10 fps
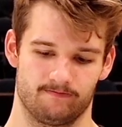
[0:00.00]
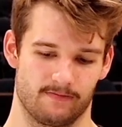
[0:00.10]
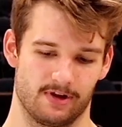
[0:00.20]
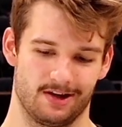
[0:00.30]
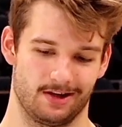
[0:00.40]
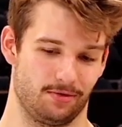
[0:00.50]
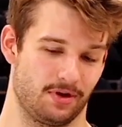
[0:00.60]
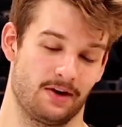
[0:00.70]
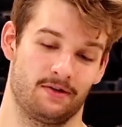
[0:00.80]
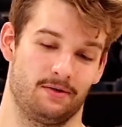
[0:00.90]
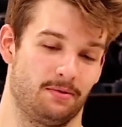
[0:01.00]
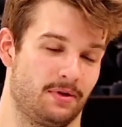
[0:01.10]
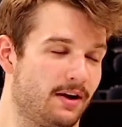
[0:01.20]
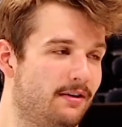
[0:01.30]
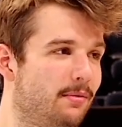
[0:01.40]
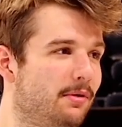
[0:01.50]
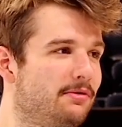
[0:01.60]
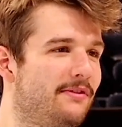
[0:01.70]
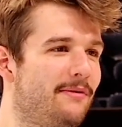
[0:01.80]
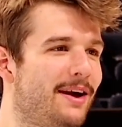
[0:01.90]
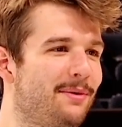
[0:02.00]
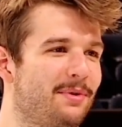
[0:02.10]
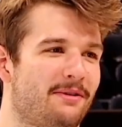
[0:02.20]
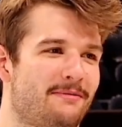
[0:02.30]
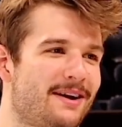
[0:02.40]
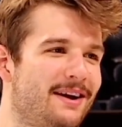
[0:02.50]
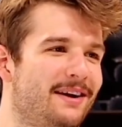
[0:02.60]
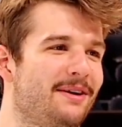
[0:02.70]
I think we covered most of it, man. We covered my